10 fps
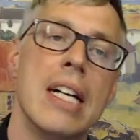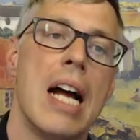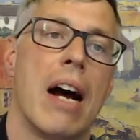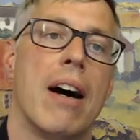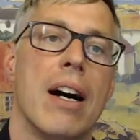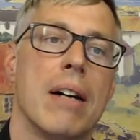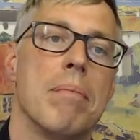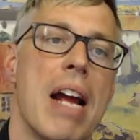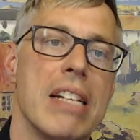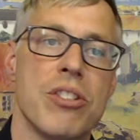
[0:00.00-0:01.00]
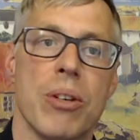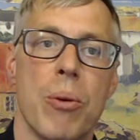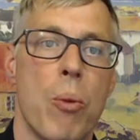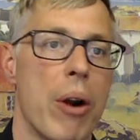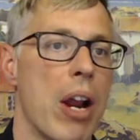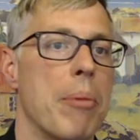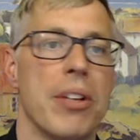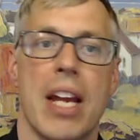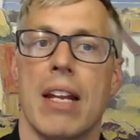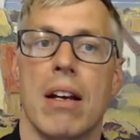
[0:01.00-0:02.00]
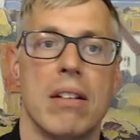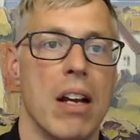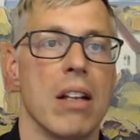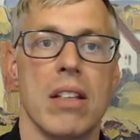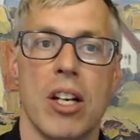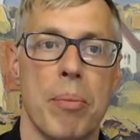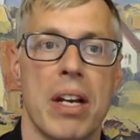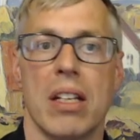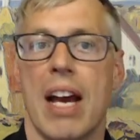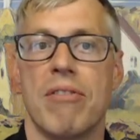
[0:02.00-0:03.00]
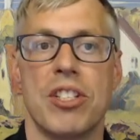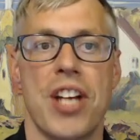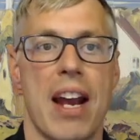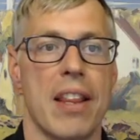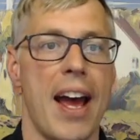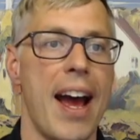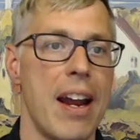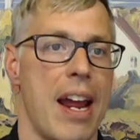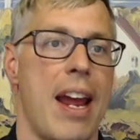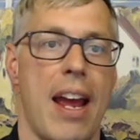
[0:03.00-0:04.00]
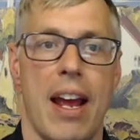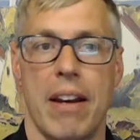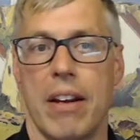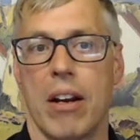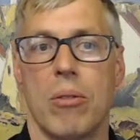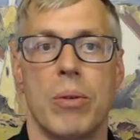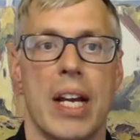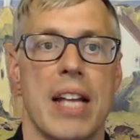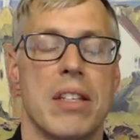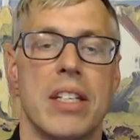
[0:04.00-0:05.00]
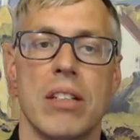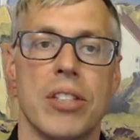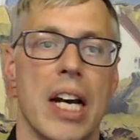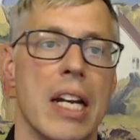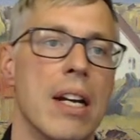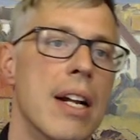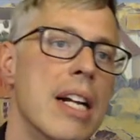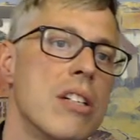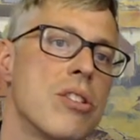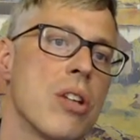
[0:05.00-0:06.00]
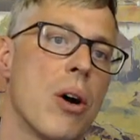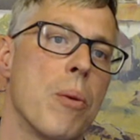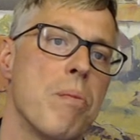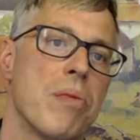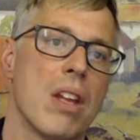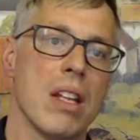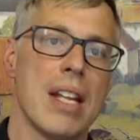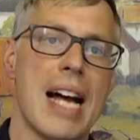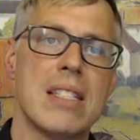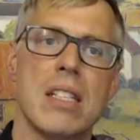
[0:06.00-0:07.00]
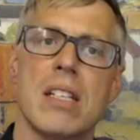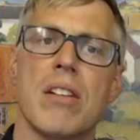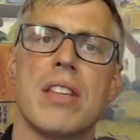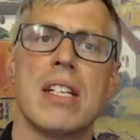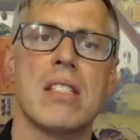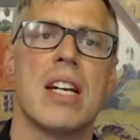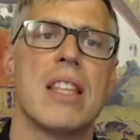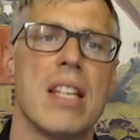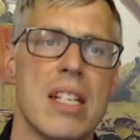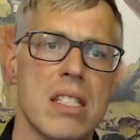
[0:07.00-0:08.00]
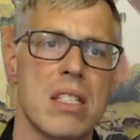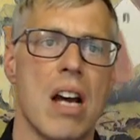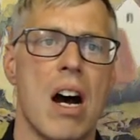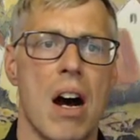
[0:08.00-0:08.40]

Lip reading: And so we were able to get a little bit of leverage out of that, and we got the deal done. So lots of little things like this.